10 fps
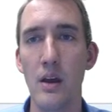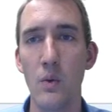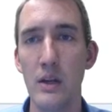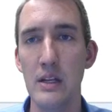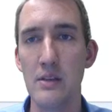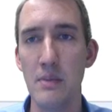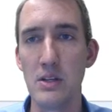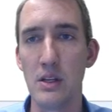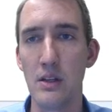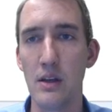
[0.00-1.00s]
We did
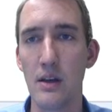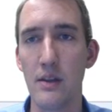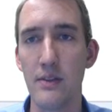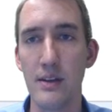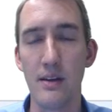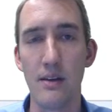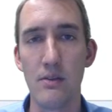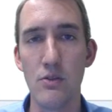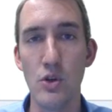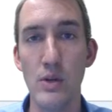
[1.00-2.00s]
mention the
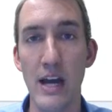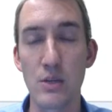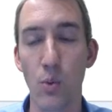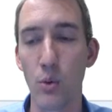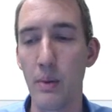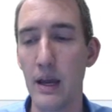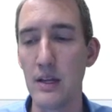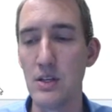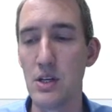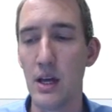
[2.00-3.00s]
new dashboard
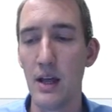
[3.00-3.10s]
page.